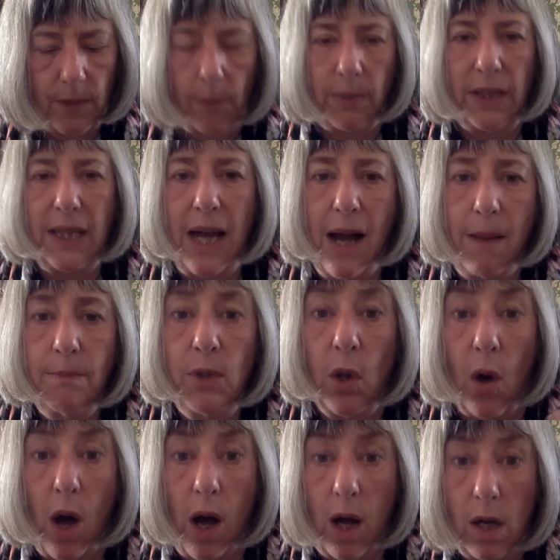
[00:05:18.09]
Become
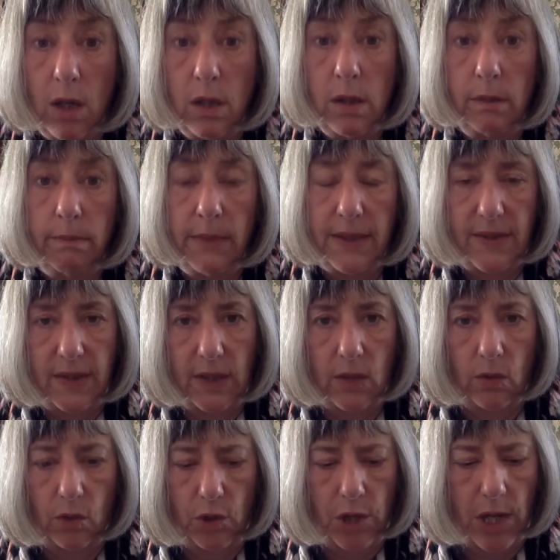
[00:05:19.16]
your own
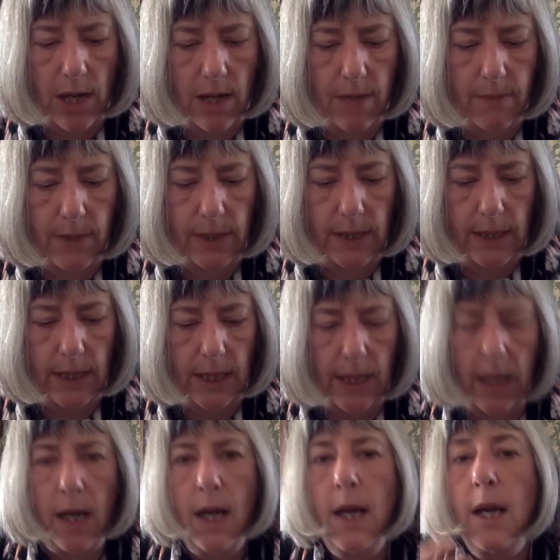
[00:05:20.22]
mystical shaman
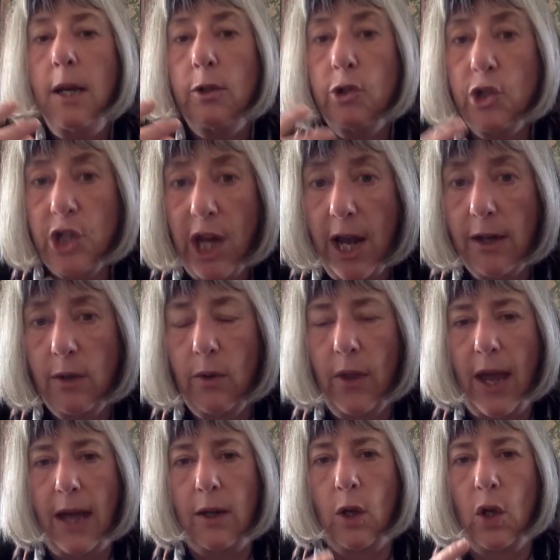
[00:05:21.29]
here. Channel
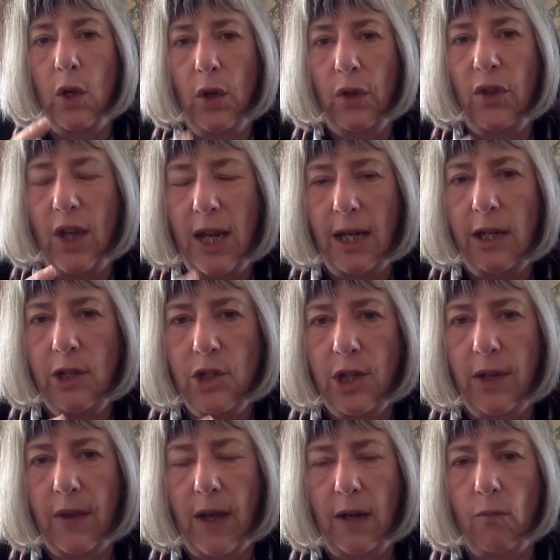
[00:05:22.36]
that earth
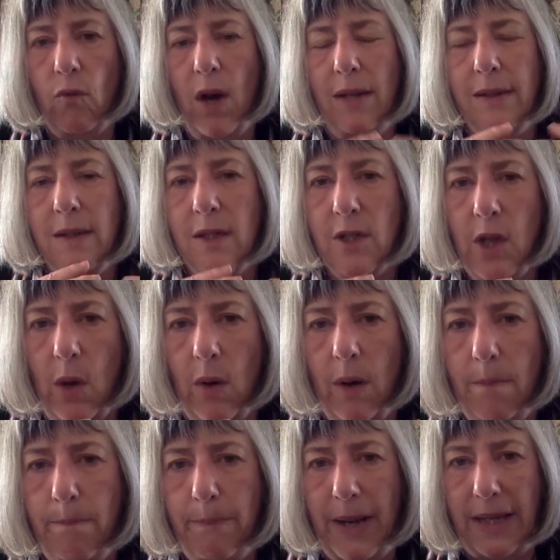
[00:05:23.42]
energy that runs so
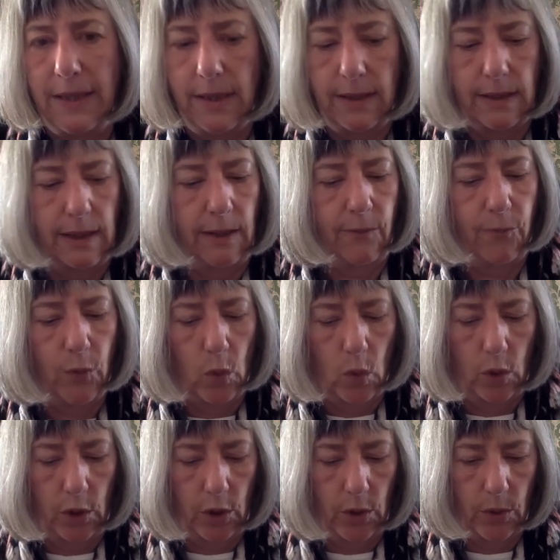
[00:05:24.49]
abundantly
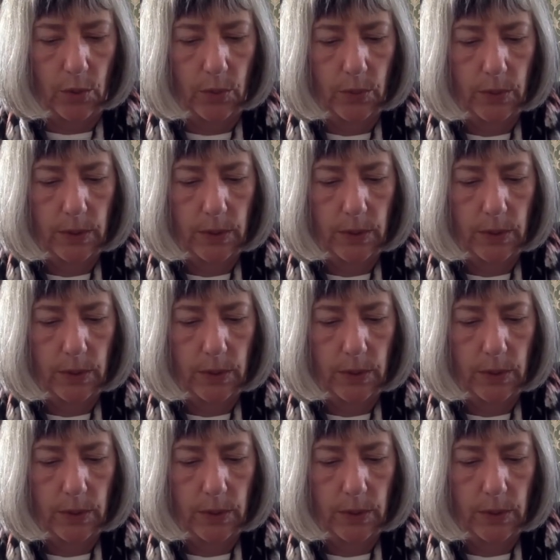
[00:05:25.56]
for you.